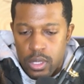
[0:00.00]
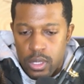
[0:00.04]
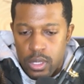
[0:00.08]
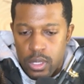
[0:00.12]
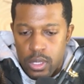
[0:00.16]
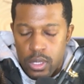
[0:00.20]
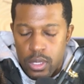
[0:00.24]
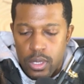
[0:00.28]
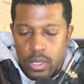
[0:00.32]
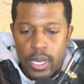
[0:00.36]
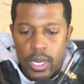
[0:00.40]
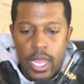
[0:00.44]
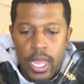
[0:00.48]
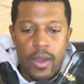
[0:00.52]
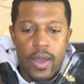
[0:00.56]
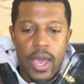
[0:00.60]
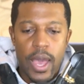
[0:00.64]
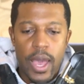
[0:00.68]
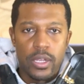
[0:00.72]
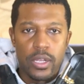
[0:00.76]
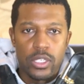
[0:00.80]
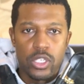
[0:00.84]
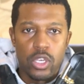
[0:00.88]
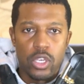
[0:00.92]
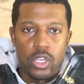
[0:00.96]
Now, how
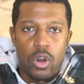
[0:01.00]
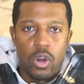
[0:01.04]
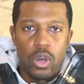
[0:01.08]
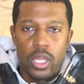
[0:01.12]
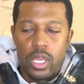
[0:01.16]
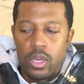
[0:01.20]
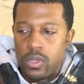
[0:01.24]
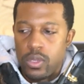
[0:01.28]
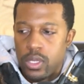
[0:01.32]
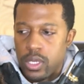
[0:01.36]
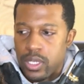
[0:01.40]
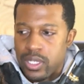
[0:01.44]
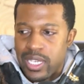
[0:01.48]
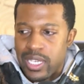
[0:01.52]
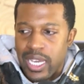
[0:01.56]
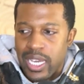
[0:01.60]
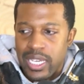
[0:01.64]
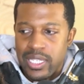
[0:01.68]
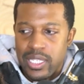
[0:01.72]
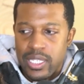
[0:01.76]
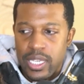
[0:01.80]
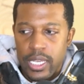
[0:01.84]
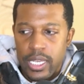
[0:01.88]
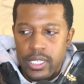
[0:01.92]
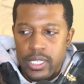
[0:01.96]
does the audio look? Test,
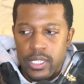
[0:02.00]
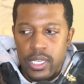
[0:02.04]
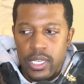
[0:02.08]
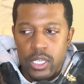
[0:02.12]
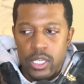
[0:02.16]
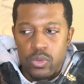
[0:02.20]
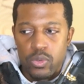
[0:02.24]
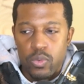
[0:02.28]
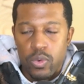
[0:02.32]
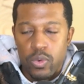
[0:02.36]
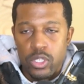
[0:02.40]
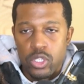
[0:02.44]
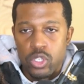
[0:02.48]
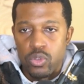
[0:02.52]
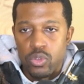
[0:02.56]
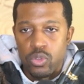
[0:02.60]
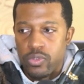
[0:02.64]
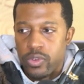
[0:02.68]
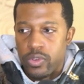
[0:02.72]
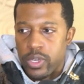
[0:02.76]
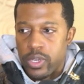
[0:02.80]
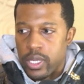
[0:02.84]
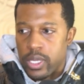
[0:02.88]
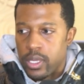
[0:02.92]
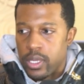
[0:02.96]
test, test. One, two,
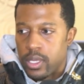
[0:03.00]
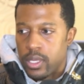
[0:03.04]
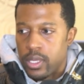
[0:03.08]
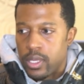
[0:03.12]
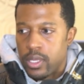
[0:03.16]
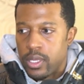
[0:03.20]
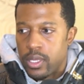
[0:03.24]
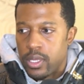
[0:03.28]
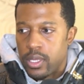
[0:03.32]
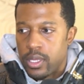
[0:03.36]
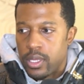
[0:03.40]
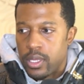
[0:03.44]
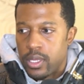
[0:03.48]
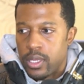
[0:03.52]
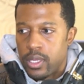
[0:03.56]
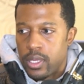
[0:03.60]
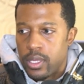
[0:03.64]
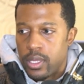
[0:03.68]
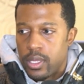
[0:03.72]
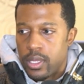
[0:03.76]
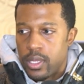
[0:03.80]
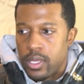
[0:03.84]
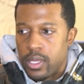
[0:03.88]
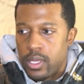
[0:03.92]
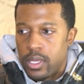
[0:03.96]
three.
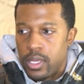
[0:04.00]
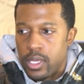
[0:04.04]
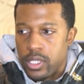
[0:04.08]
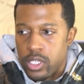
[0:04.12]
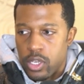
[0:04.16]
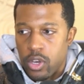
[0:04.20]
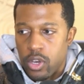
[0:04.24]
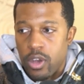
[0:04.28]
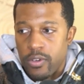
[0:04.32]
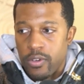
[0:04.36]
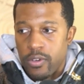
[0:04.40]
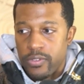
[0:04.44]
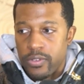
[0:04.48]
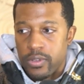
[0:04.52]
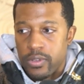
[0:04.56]
Is it Good. off?